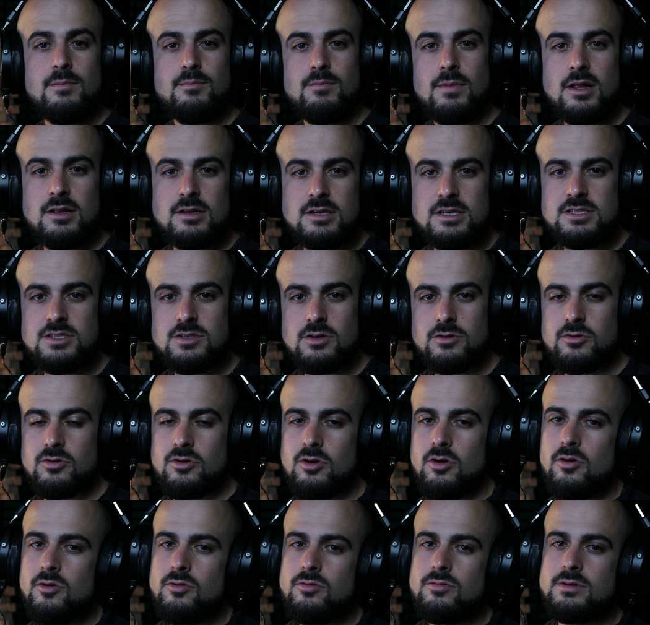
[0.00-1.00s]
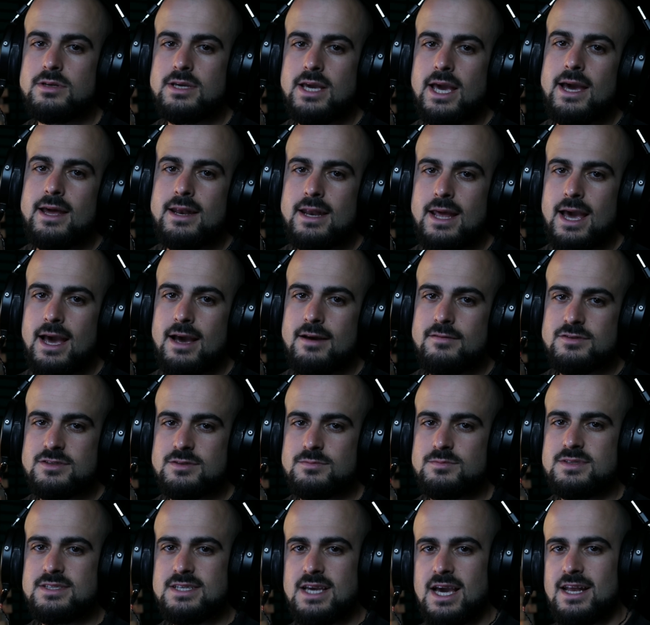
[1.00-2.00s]
Melodies on their own can have
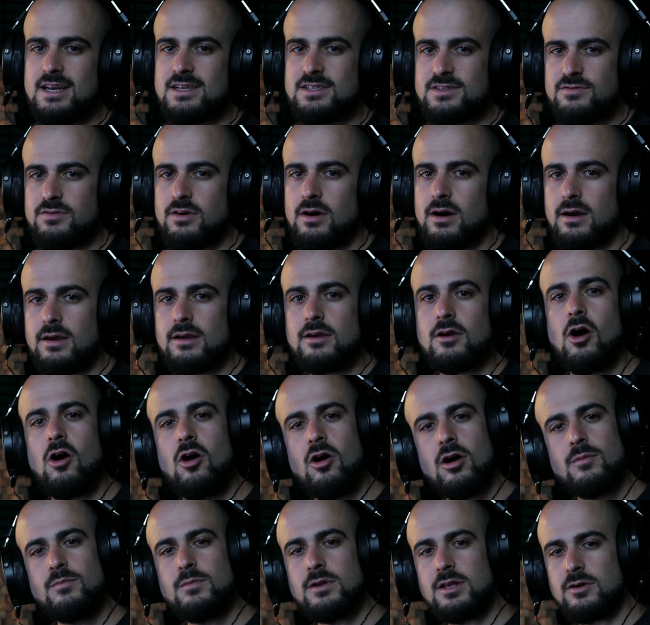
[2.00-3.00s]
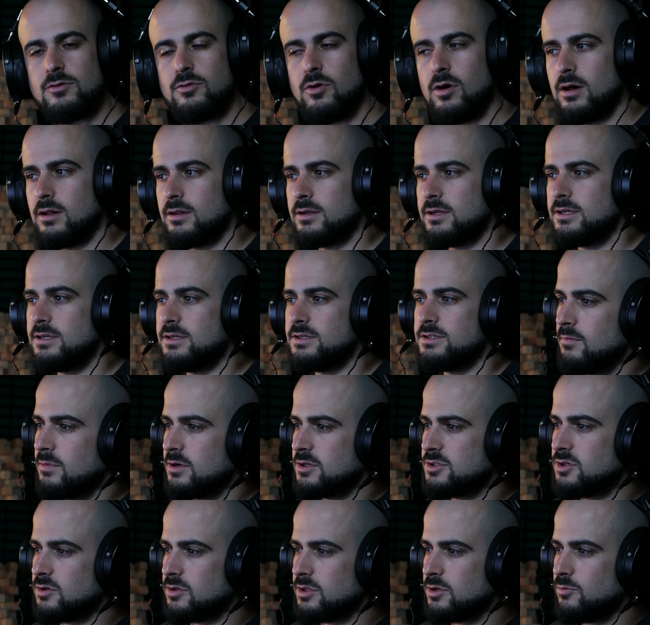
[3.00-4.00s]
some satisfying harmony qualities, but
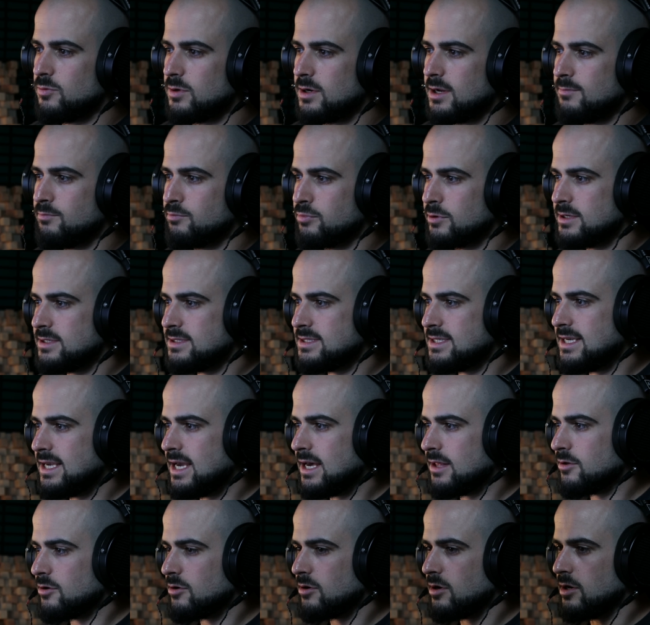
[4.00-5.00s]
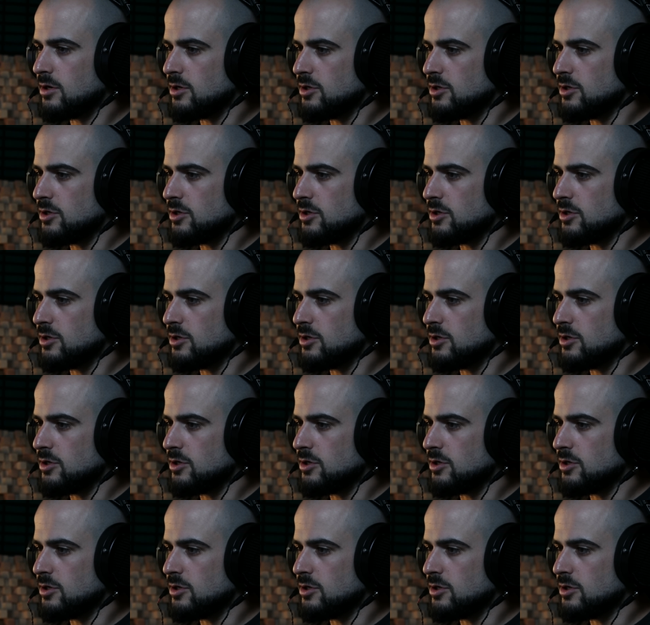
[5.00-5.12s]
it's only when I bring together a